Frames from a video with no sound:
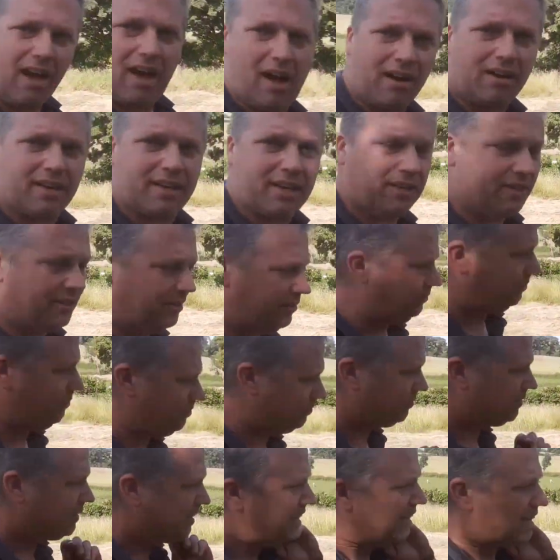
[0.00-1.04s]
luck
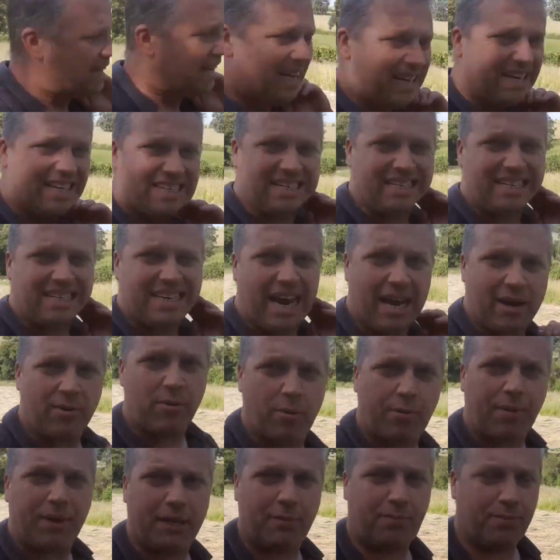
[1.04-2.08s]
as I say
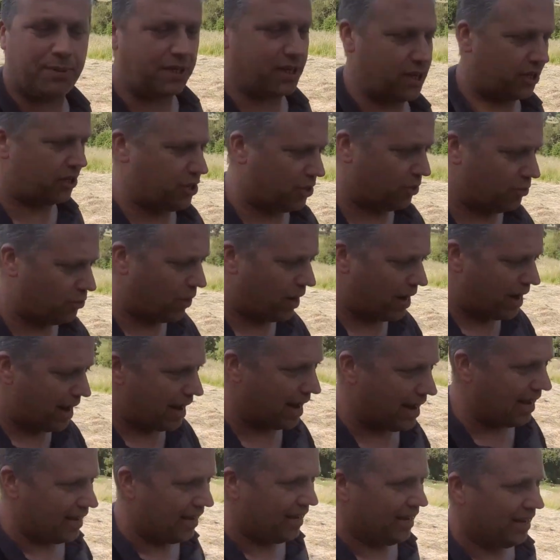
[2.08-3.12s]
we'll be in a position
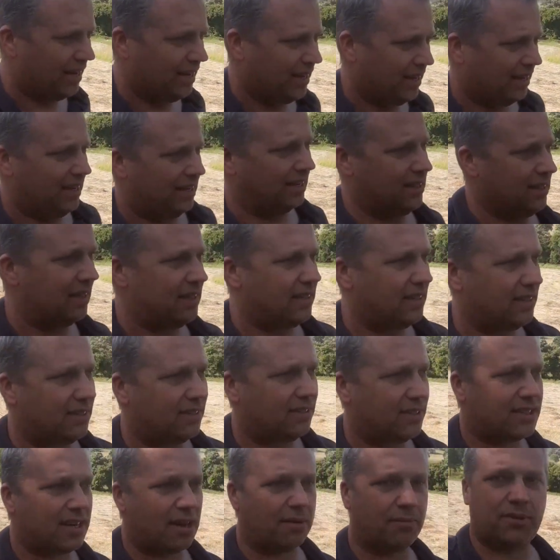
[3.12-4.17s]
where
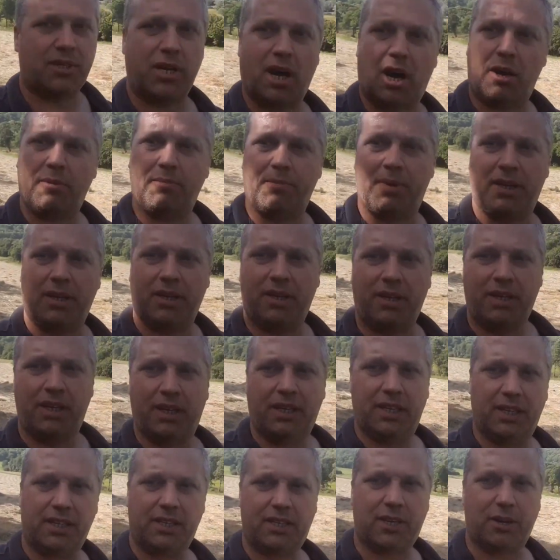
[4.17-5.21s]
sometime
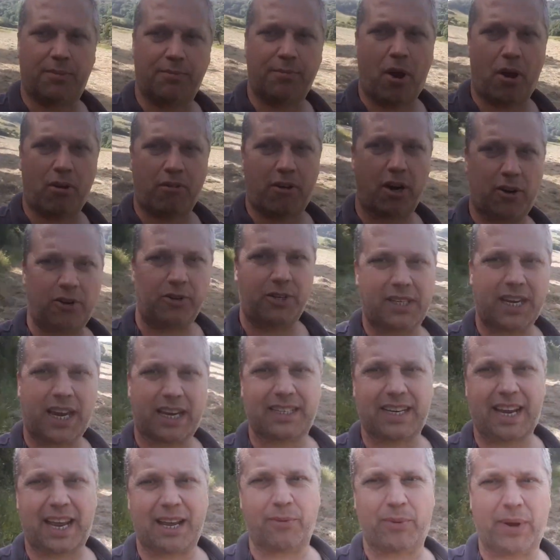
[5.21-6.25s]
tomorrow
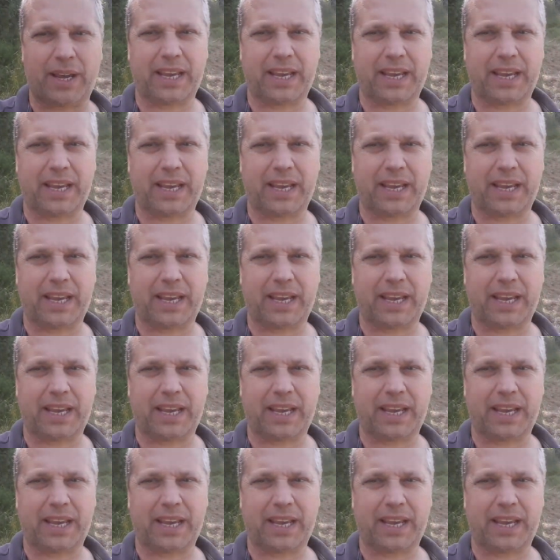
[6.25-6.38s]
Saturday